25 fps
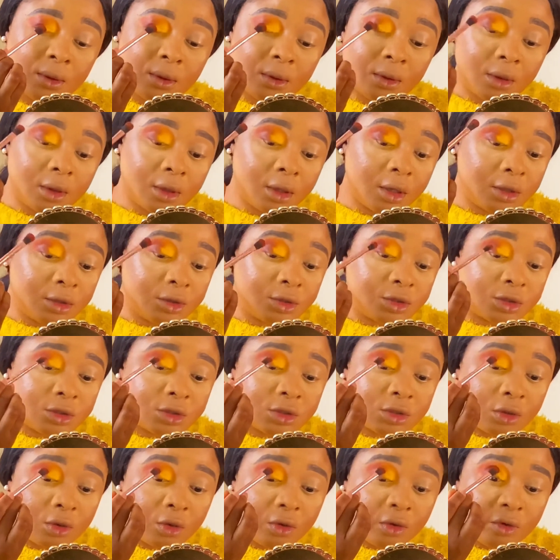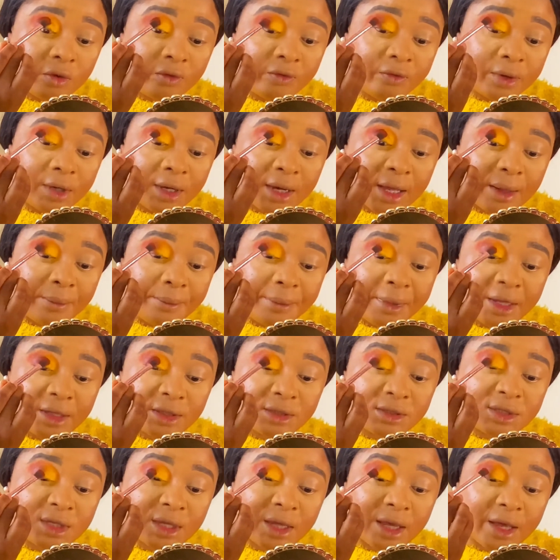and just overlap
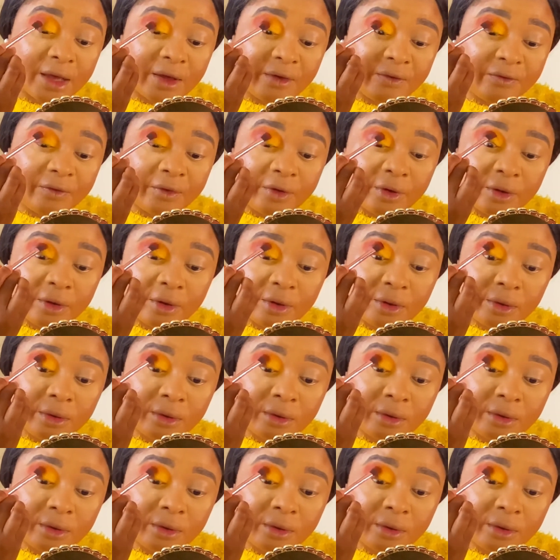it together.